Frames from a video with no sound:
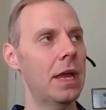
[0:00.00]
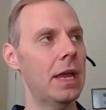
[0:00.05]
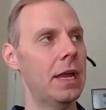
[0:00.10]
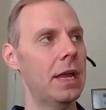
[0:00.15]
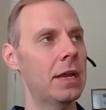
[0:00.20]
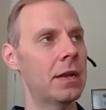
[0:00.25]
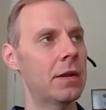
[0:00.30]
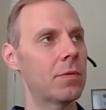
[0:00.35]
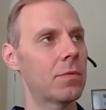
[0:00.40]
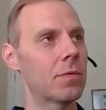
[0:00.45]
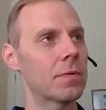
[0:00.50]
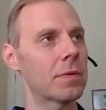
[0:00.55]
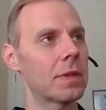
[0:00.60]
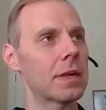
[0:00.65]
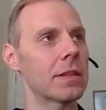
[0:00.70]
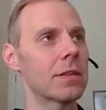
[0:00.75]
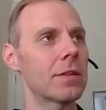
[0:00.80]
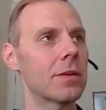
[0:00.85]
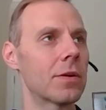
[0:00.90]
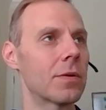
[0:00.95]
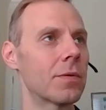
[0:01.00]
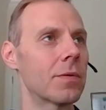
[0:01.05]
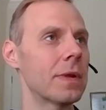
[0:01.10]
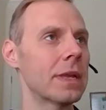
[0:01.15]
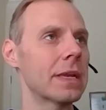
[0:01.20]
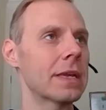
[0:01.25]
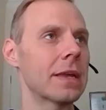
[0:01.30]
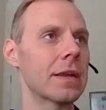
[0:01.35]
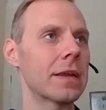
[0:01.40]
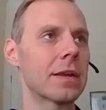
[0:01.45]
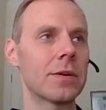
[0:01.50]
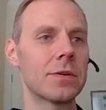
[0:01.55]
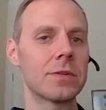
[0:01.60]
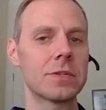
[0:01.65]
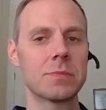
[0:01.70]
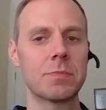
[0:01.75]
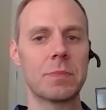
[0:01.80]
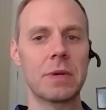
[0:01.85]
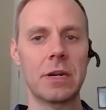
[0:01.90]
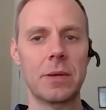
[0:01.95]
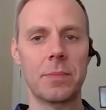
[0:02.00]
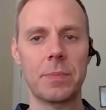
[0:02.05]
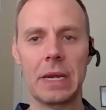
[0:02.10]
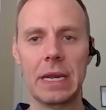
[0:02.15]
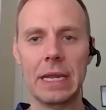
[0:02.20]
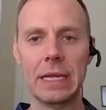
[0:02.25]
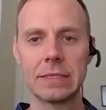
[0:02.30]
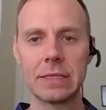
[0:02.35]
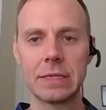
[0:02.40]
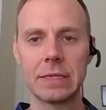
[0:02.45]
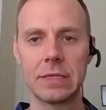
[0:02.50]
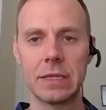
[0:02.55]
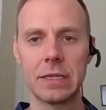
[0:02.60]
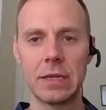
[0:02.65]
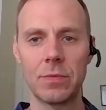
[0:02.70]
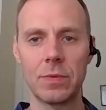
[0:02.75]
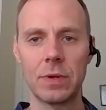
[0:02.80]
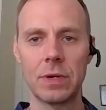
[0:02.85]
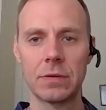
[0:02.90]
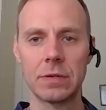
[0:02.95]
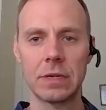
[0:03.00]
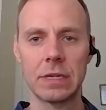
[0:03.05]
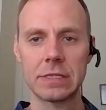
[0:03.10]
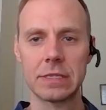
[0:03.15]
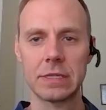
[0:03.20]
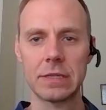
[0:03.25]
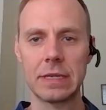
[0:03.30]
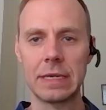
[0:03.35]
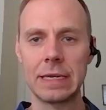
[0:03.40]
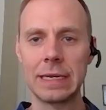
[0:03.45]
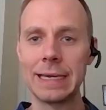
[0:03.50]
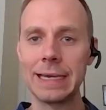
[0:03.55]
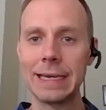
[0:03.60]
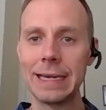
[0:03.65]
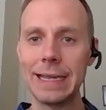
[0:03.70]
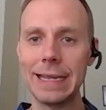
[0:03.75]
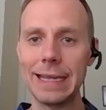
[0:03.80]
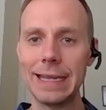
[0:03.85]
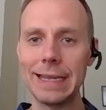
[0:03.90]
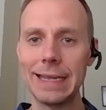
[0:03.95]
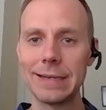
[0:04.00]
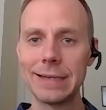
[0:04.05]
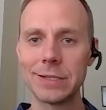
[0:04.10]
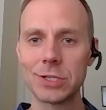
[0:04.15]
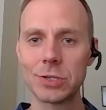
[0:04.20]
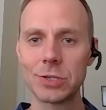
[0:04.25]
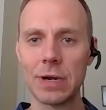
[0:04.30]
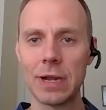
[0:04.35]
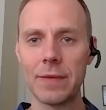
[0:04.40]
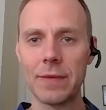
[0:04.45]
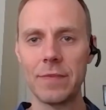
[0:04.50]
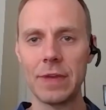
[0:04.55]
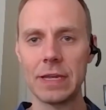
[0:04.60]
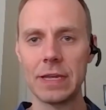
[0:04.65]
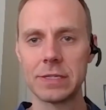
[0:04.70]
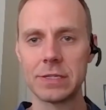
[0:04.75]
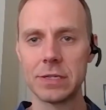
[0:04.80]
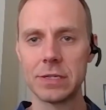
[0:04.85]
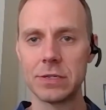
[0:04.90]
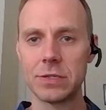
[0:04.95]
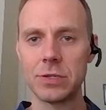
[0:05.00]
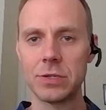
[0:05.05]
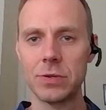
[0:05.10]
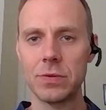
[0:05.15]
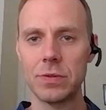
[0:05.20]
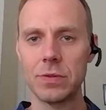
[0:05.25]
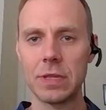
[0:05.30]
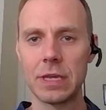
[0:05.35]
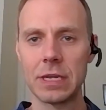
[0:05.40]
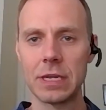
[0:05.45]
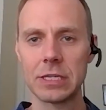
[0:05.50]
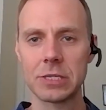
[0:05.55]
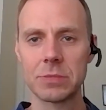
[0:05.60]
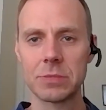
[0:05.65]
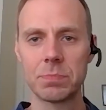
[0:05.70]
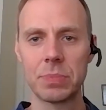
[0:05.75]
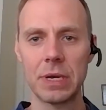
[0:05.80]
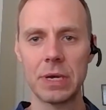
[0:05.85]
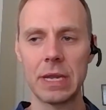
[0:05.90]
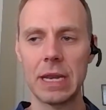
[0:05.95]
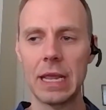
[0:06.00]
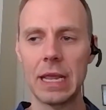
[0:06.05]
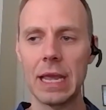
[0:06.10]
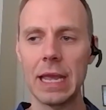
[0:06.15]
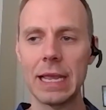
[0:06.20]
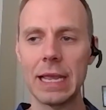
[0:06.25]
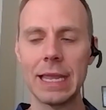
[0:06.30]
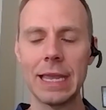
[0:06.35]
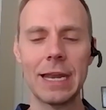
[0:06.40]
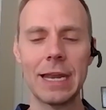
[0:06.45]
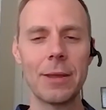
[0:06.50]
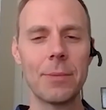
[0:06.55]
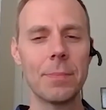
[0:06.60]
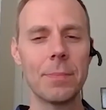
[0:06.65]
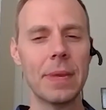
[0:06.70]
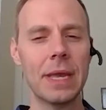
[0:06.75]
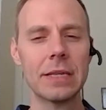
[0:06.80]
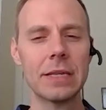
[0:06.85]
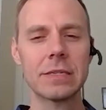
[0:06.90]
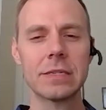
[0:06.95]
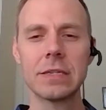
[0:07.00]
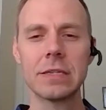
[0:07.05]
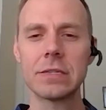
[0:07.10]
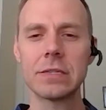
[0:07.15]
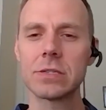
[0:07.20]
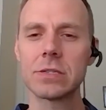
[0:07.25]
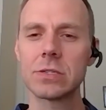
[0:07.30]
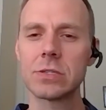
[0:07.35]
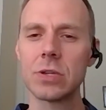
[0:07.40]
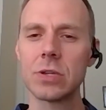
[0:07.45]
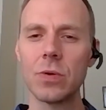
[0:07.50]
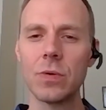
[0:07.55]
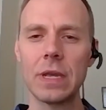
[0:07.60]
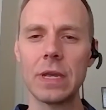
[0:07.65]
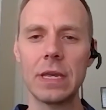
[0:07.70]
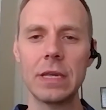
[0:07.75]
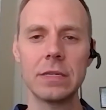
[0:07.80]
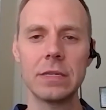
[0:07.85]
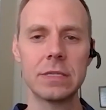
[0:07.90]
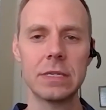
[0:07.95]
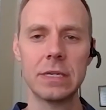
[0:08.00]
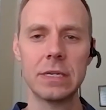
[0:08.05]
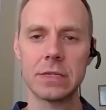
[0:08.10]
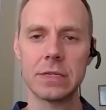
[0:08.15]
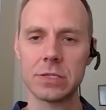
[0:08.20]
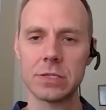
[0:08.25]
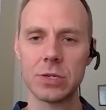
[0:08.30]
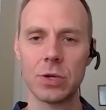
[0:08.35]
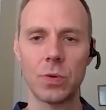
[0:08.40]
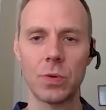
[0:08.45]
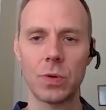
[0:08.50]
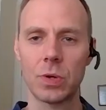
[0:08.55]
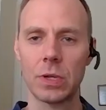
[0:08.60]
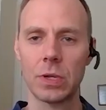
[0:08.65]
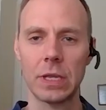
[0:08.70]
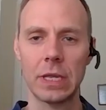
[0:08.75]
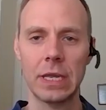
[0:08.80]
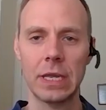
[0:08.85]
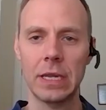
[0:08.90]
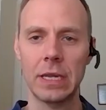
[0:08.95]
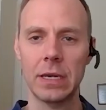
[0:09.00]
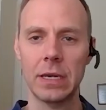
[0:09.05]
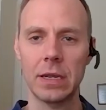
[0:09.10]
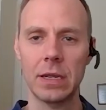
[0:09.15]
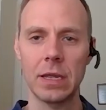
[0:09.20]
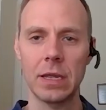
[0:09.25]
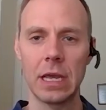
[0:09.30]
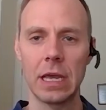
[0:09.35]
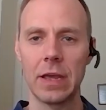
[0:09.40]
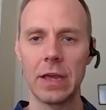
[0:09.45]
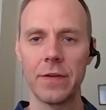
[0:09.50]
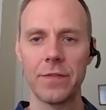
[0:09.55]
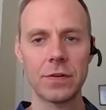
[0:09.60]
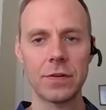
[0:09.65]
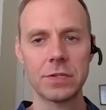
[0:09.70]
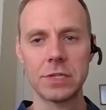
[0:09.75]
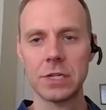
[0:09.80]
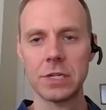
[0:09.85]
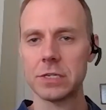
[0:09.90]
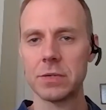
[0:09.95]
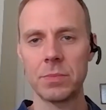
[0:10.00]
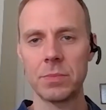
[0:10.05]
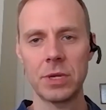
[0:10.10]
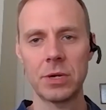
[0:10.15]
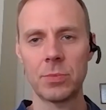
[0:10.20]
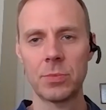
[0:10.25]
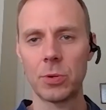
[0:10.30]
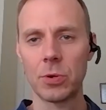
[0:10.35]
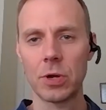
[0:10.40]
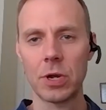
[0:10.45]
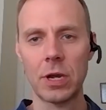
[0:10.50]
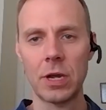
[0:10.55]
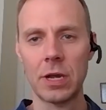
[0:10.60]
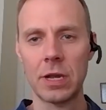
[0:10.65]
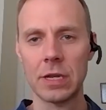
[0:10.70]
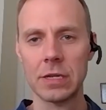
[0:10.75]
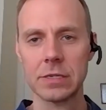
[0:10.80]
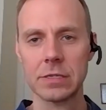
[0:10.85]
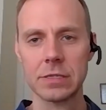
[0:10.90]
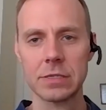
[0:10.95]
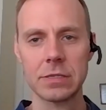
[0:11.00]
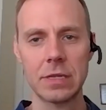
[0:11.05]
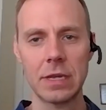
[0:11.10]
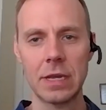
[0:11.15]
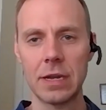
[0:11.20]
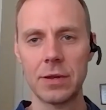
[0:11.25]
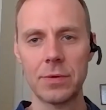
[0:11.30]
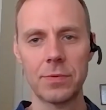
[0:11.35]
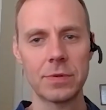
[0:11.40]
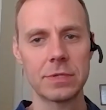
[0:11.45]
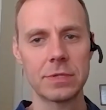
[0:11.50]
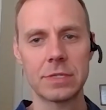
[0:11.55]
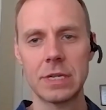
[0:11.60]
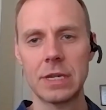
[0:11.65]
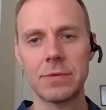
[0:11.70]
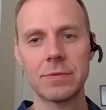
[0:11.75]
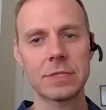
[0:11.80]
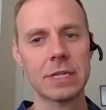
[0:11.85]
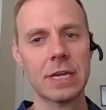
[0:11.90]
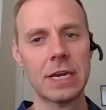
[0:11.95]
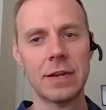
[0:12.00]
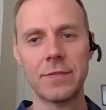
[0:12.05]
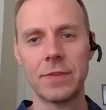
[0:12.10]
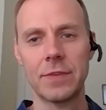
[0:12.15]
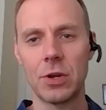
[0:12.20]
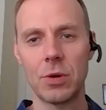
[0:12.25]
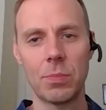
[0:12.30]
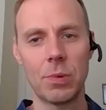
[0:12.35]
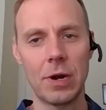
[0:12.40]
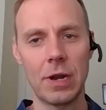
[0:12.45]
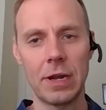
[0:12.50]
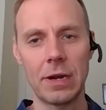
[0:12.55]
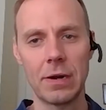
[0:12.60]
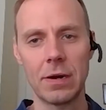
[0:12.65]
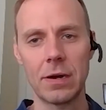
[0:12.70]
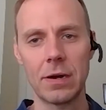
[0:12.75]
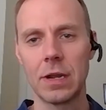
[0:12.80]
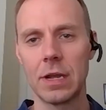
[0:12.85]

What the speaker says: And we were like, look, we can go spin up an entity. We don't necessarily need Tribevest to do this, but again, it makes it so easy and so clean for such a minimal cost that it was kind of a no-brainer.